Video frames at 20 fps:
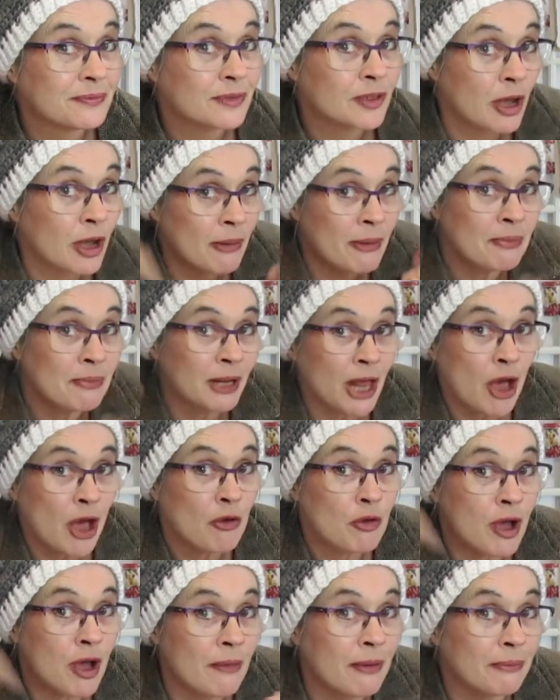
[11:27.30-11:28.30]
Comment below,
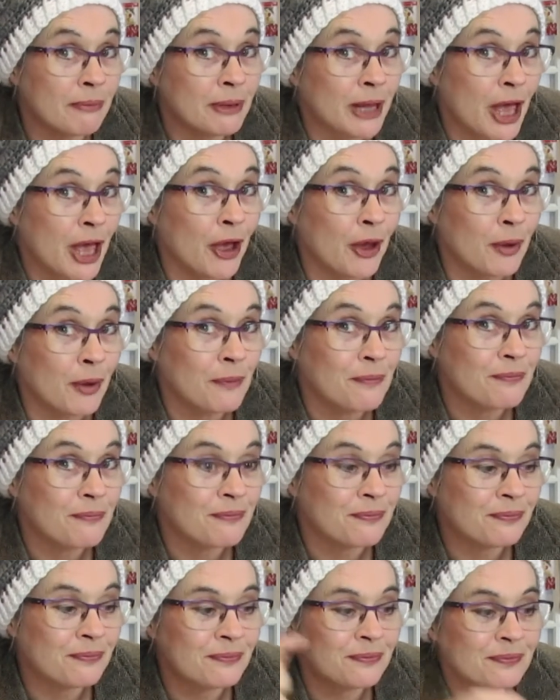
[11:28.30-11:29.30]
comment below.
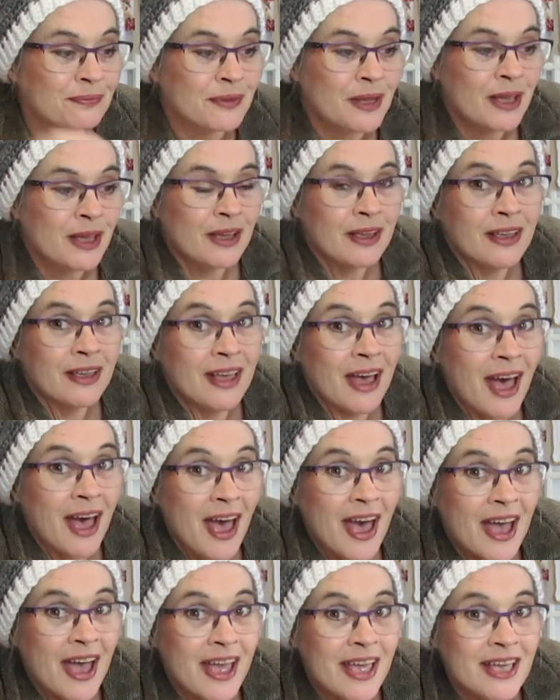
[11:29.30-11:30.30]

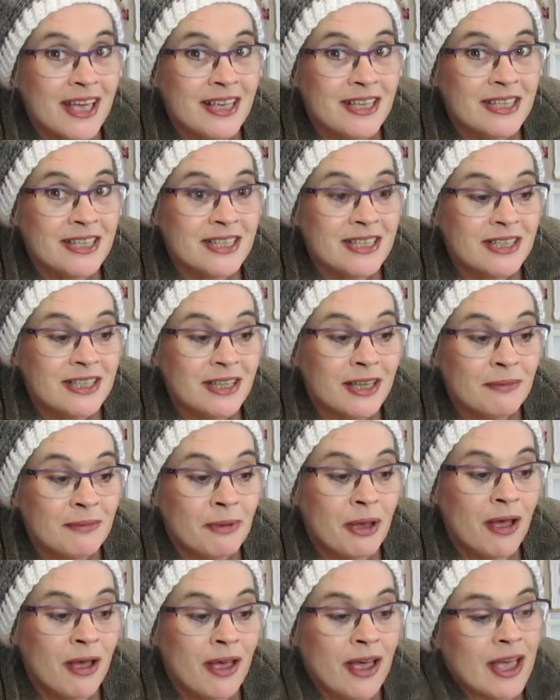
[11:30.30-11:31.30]
Guys, come
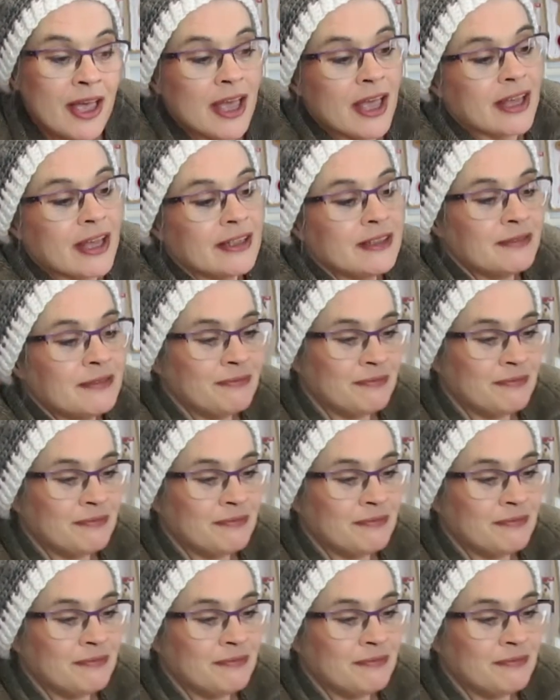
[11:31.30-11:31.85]
on.